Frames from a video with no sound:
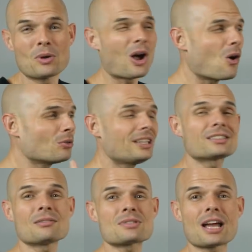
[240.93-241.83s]
We only
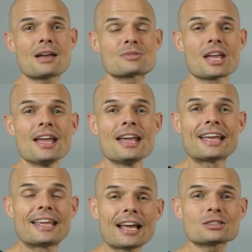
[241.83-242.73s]
sometimes
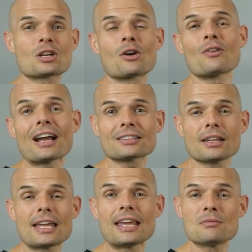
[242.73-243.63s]
guess
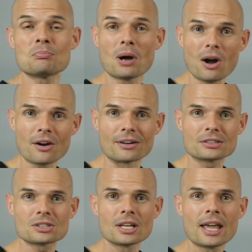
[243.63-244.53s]
correctly in
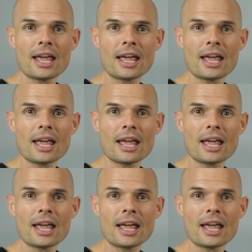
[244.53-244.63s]
parts.